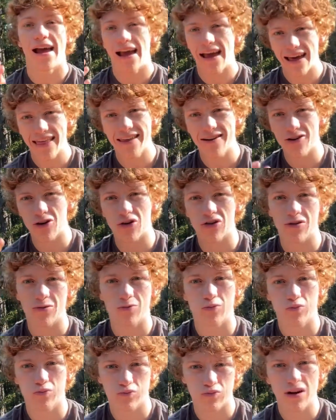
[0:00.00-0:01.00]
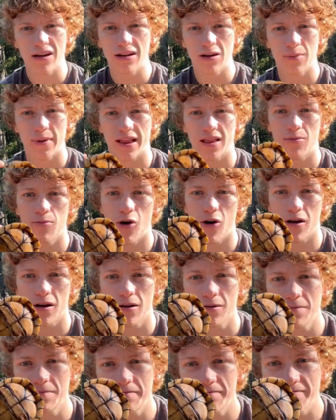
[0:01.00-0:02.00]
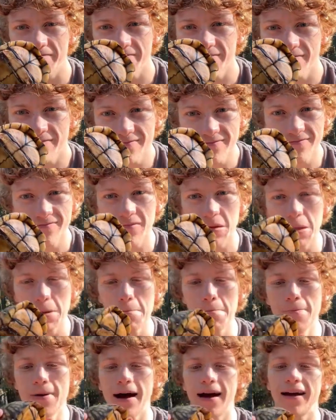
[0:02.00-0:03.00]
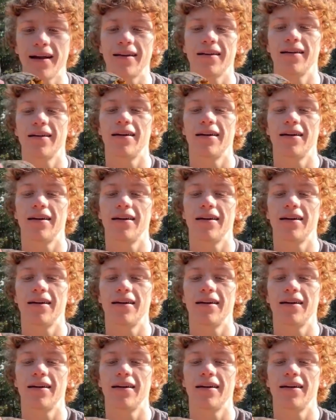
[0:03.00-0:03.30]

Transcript: And they're also a little bit smaller. But